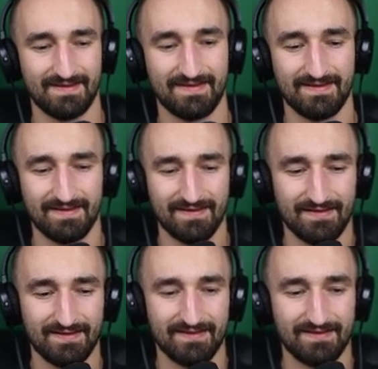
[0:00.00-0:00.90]

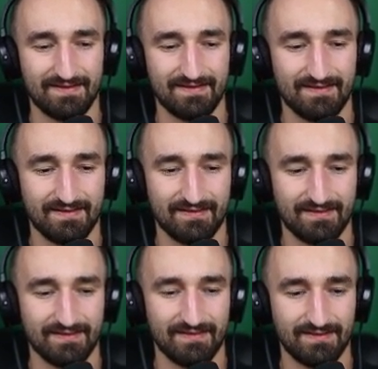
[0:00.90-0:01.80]

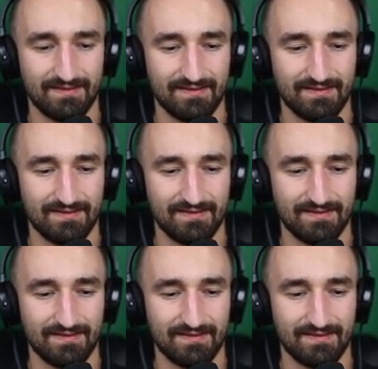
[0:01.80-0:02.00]
No one is speaking in this clip.